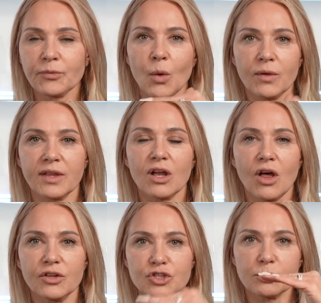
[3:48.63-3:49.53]
what they
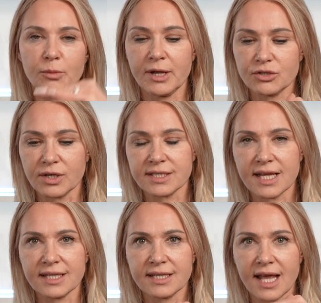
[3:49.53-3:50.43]
call the dermal matrix,
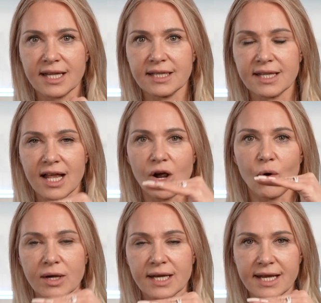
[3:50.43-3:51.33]
that
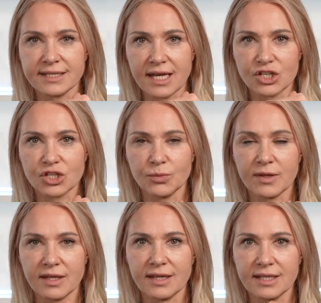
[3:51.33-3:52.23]
organization
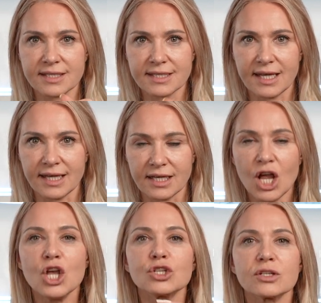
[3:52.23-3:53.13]
within the skin.
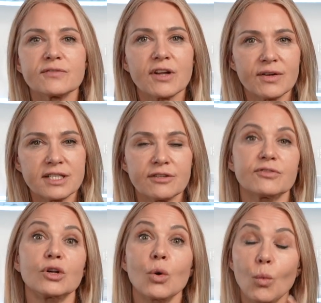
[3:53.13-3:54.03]
So it's very
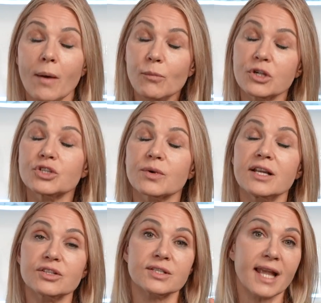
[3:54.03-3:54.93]
different. What
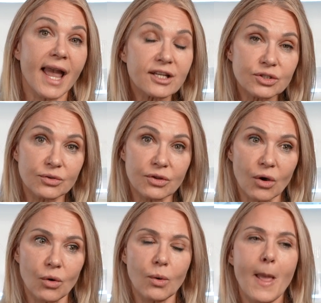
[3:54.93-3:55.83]
moisturizers can do,
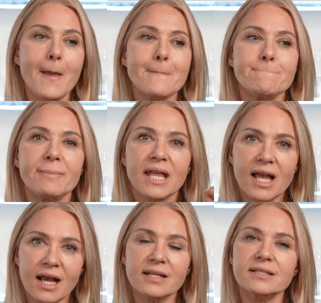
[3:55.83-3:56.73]
though,
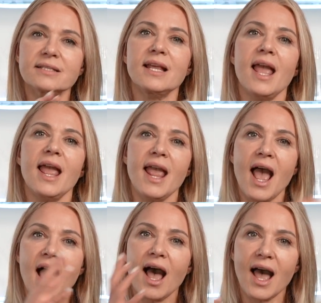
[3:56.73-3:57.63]
because they
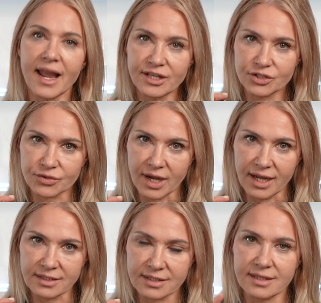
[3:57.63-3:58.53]

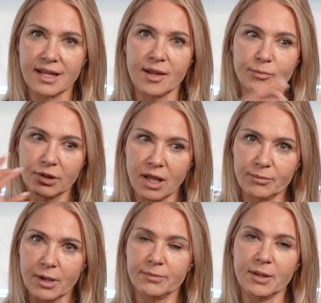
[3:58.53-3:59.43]
hydrate, they
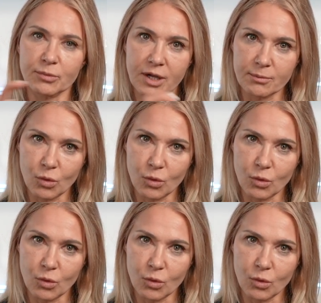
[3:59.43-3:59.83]
plump up, they bring